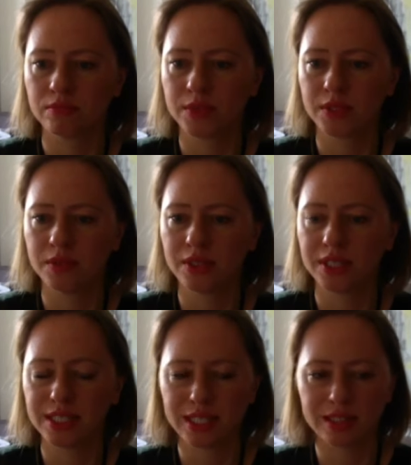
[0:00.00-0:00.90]
No
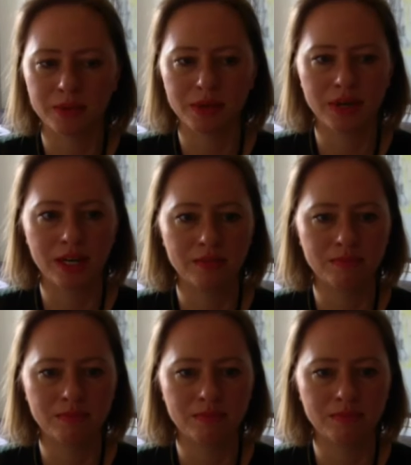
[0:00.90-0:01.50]
worries. Thanks, Maria.